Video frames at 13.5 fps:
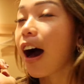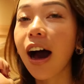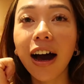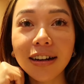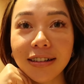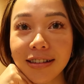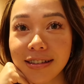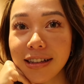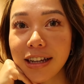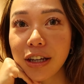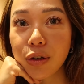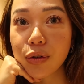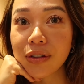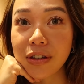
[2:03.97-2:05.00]

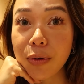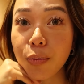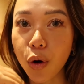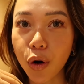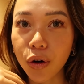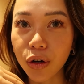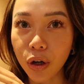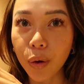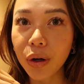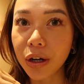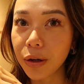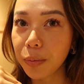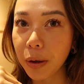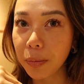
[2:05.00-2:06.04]
Honestly, you see more
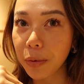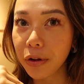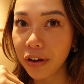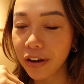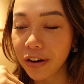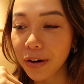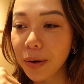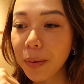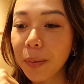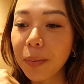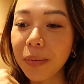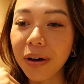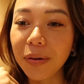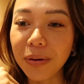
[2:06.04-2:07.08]
local people here.
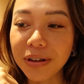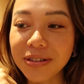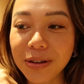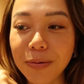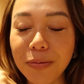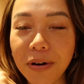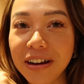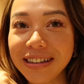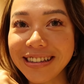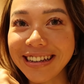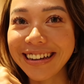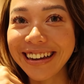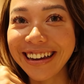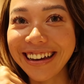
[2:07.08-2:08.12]
What's
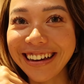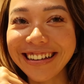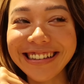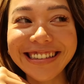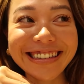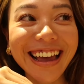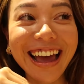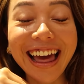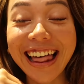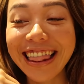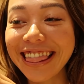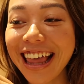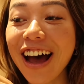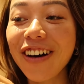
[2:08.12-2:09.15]
surprising is
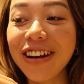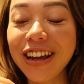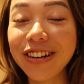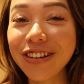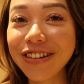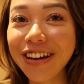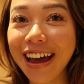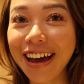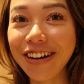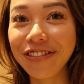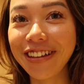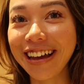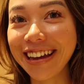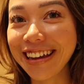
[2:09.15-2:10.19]
now they do
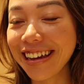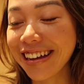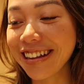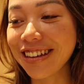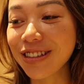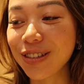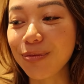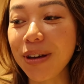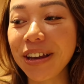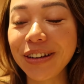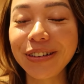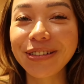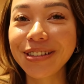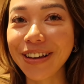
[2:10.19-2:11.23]
have like English
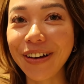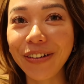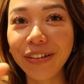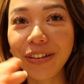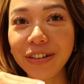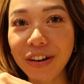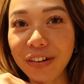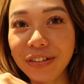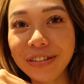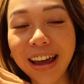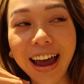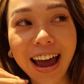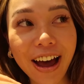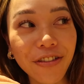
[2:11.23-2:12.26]
menu, so you don't
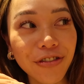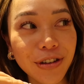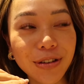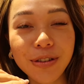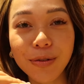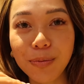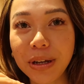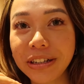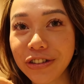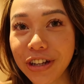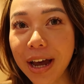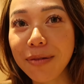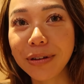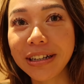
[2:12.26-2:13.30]
have to speak
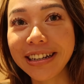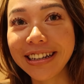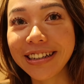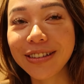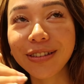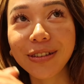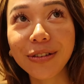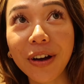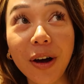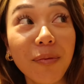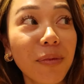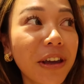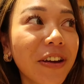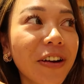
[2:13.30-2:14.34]
Japanese to
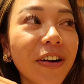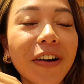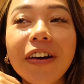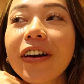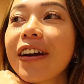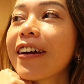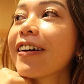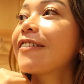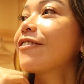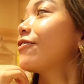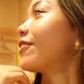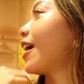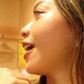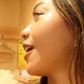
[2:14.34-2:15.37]
come here.
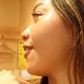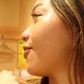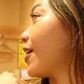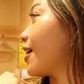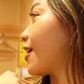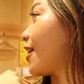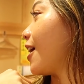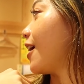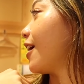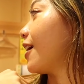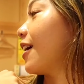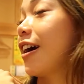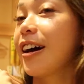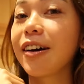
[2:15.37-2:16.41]
I think like,
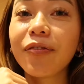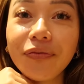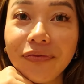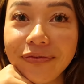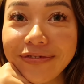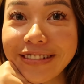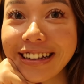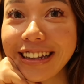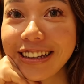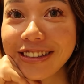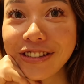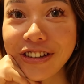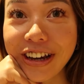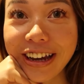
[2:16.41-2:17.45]
yeah,
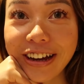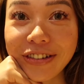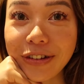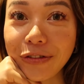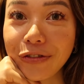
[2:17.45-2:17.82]
let's check out the